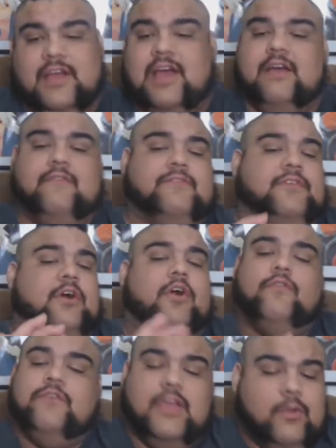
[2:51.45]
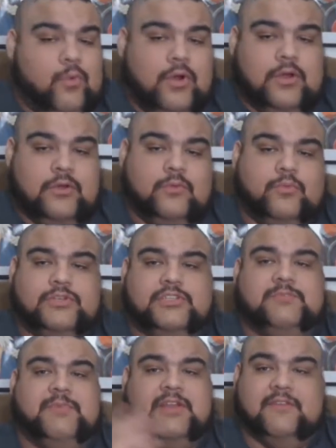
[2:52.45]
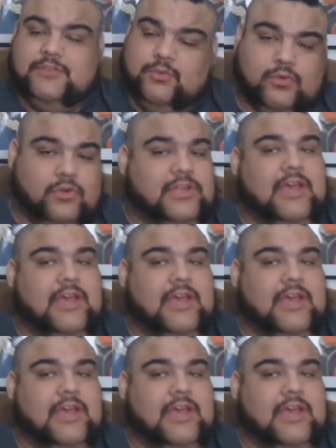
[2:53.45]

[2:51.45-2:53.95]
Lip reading: I have the OVA 1, which is Magnificent World.